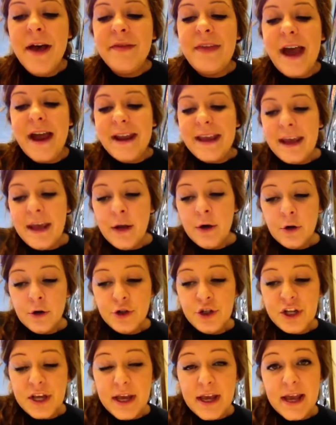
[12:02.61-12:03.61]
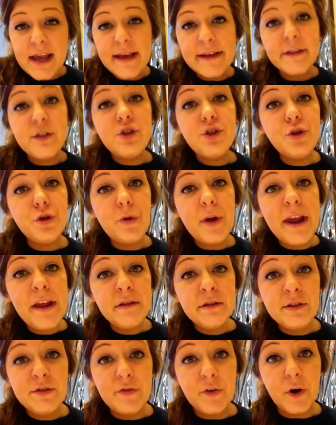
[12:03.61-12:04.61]
That energy is
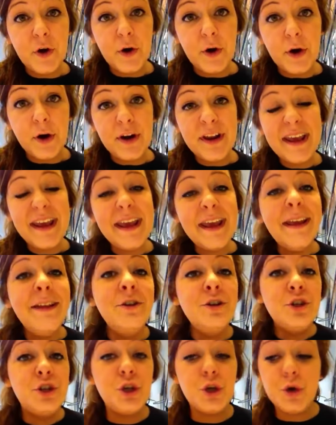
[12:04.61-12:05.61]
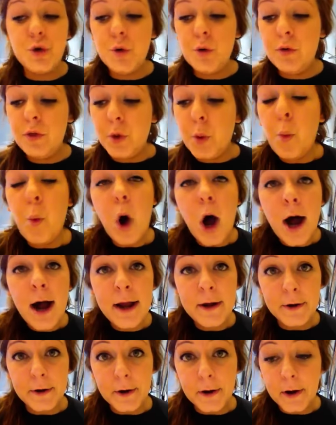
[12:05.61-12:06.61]
transferred into the
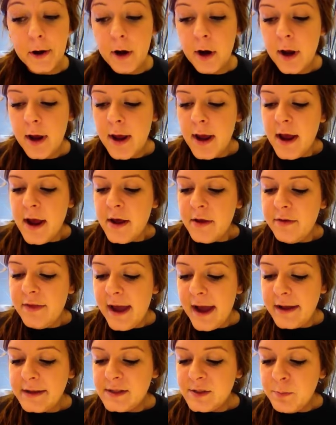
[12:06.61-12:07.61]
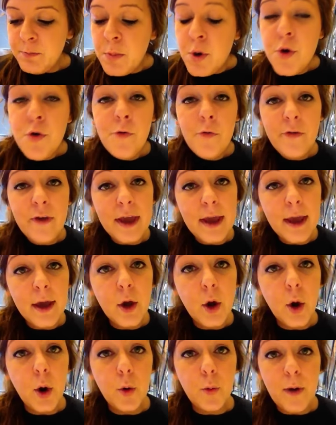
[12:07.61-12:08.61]
water that's
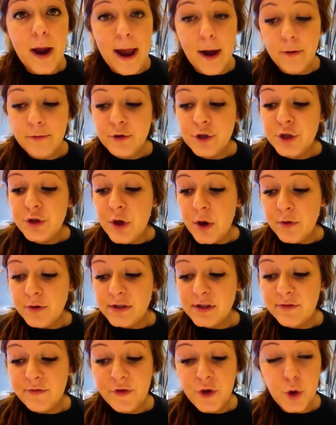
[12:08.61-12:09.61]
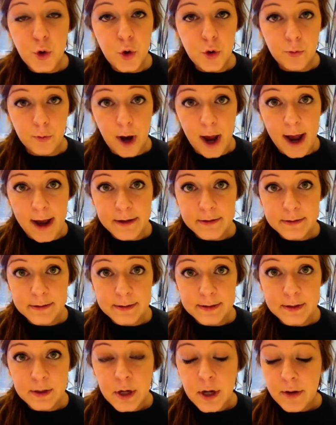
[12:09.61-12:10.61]
moving around those fuel
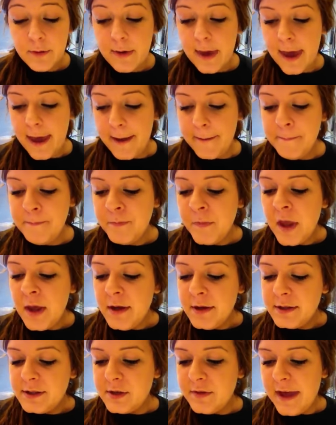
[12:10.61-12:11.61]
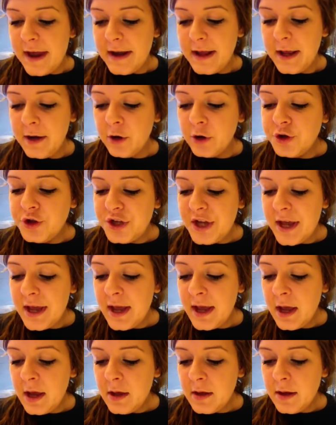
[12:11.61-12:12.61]
rods, okay? So that
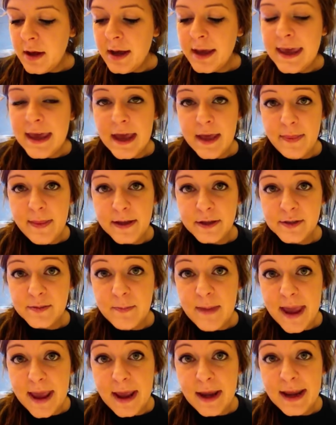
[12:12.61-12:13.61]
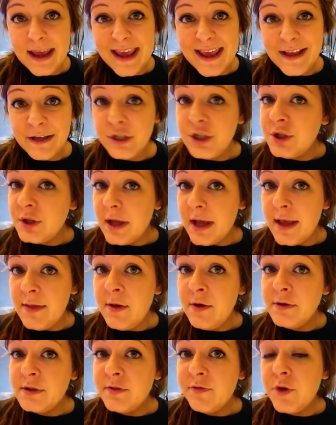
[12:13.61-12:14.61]
energy, again, that's made
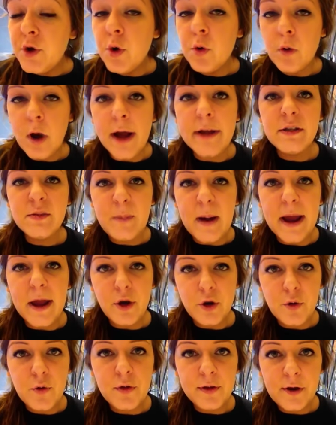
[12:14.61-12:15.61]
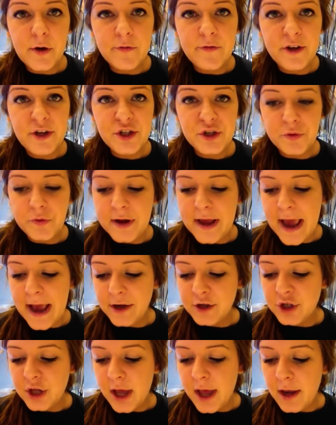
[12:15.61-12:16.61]
in those fuel rods by a nuclear fission
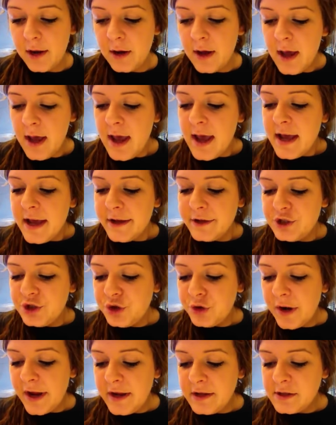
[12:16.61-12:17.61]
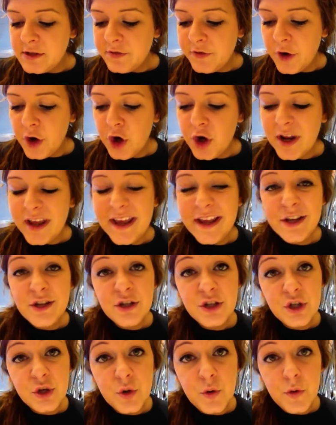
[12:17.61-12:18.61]
reaction is transferred
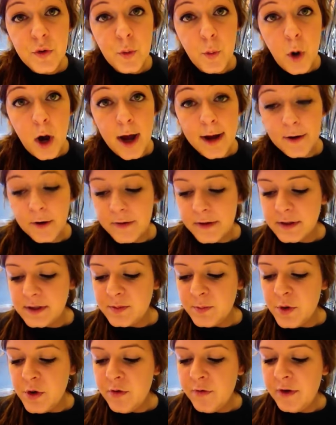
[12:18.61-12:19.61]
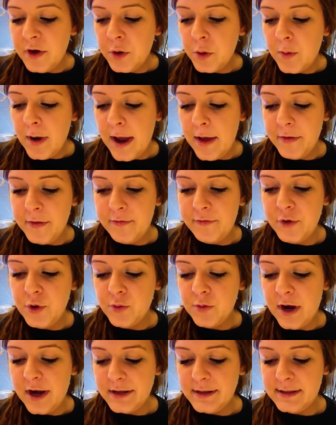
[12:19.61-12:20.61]
into the water that's moving around the
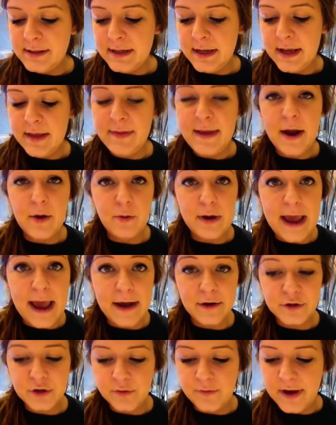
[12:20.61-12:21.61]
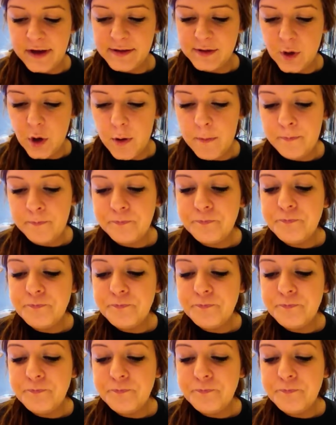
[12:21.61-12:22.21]
fuel rods in that reactor vessel.